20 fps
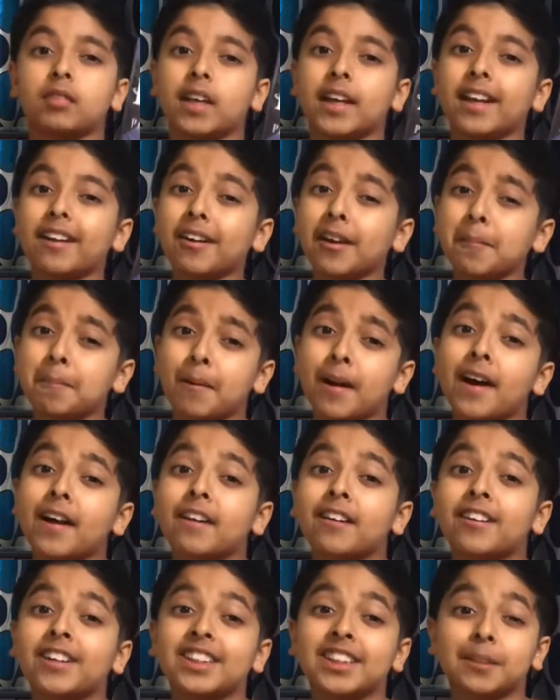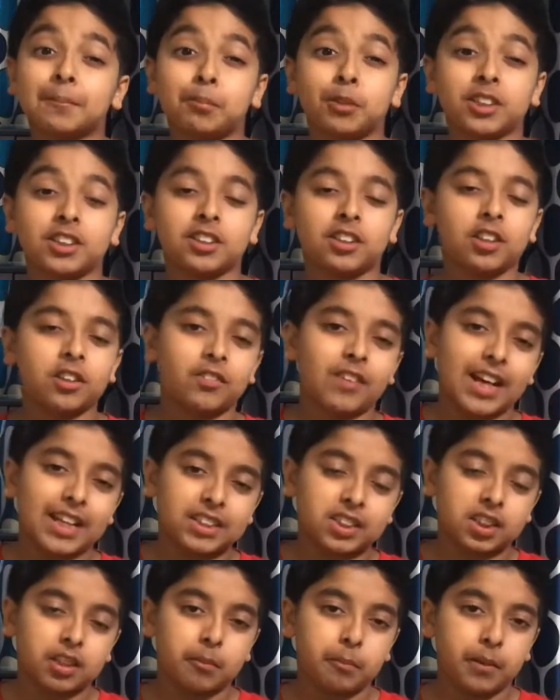Harry Potter and the Prisoner of
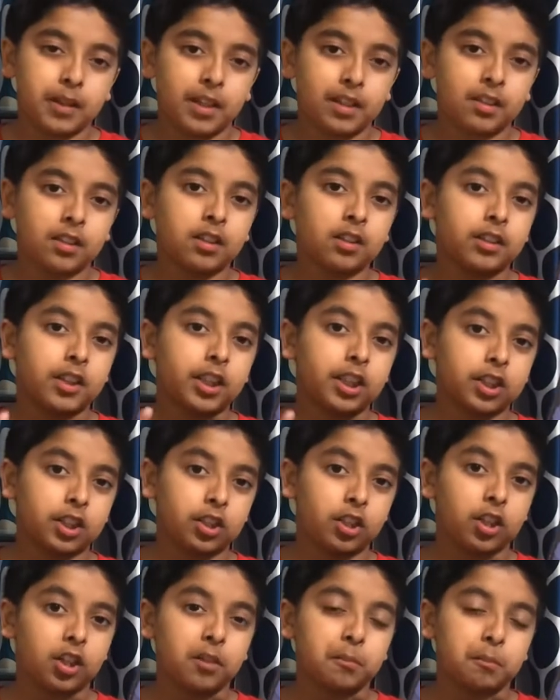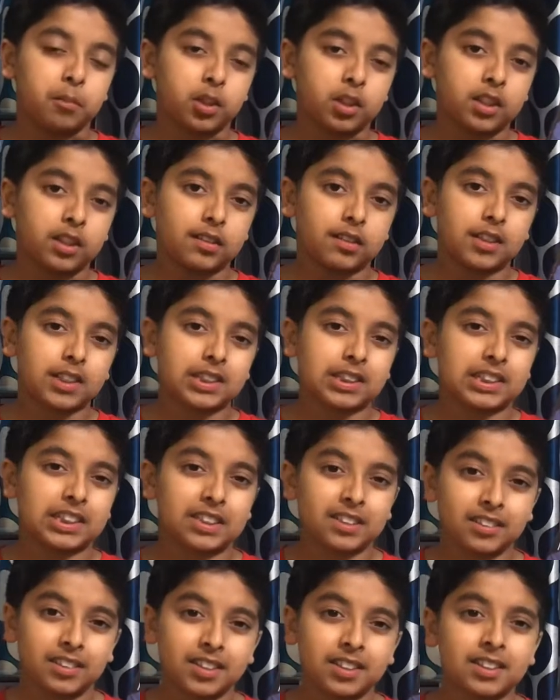Azkaban, the third book in the
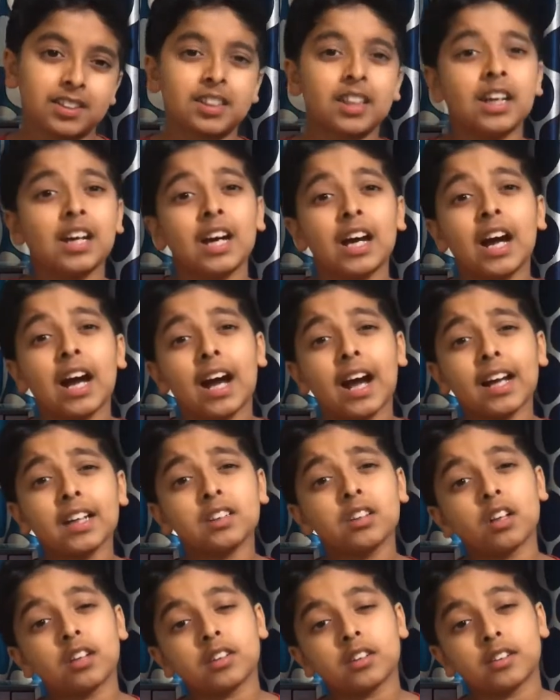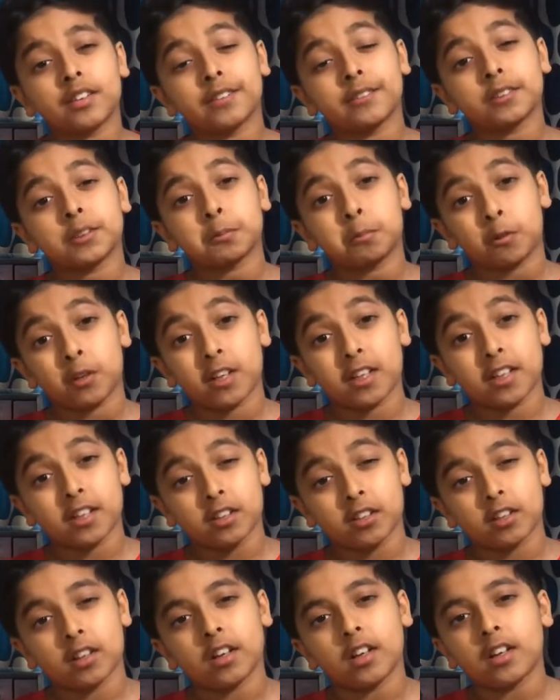series. I thought that it was pretty
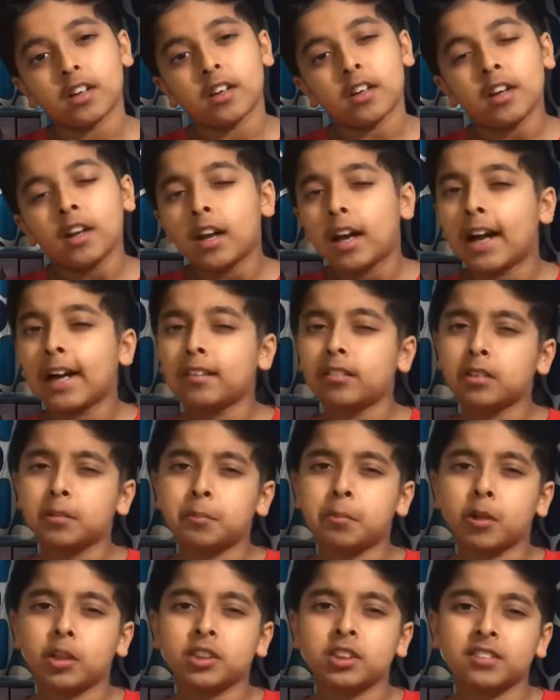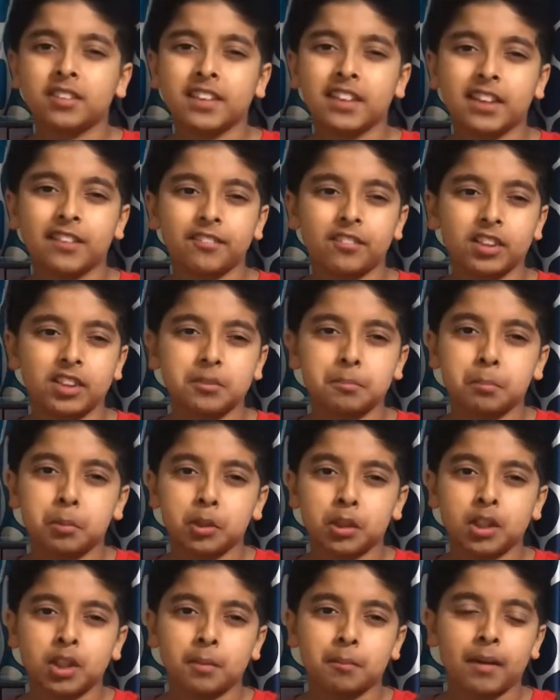good. I would personally give this
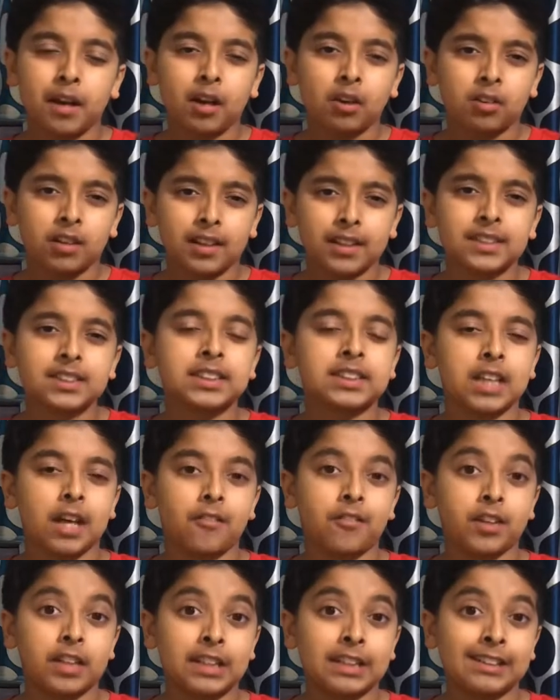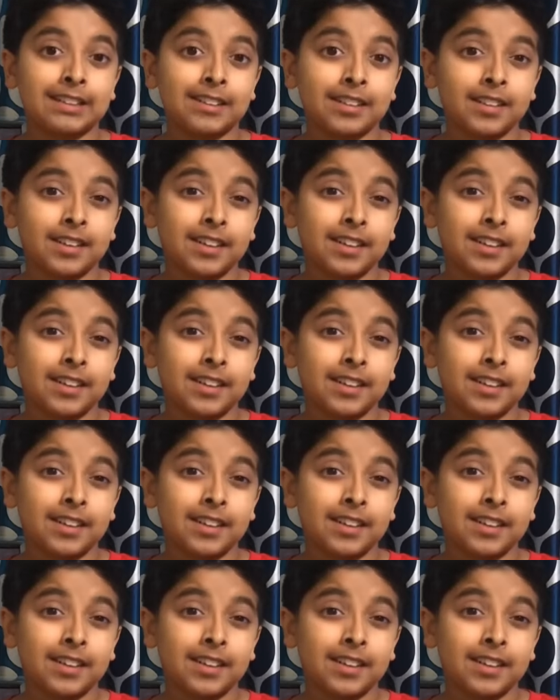book about a 7.